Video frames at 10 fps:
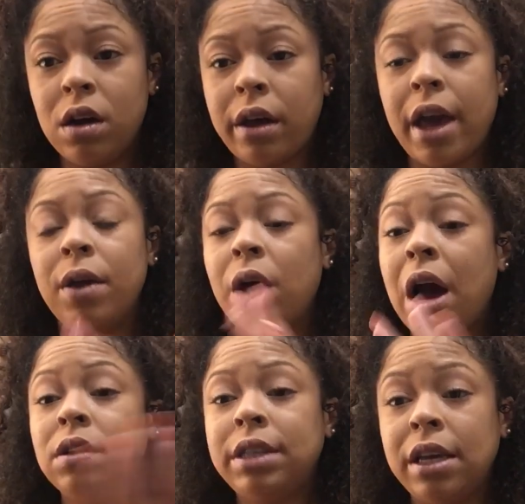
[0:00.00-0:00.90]
Okay,
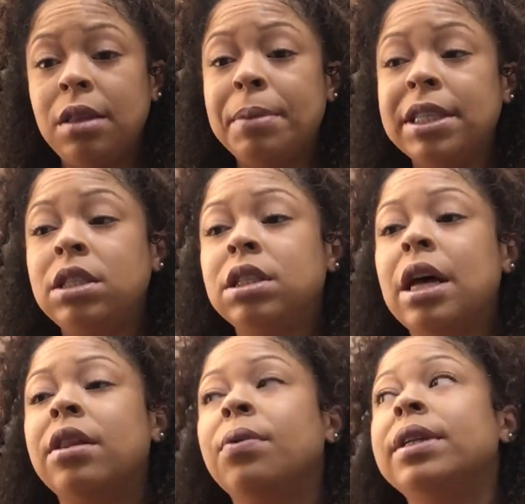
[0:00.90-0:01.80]
take the messages
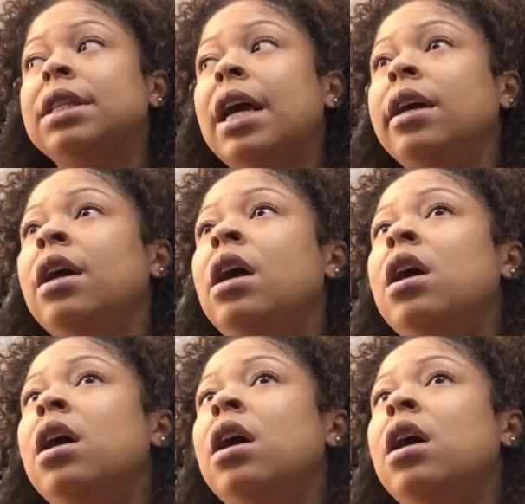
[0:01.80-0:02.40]
how they resonate.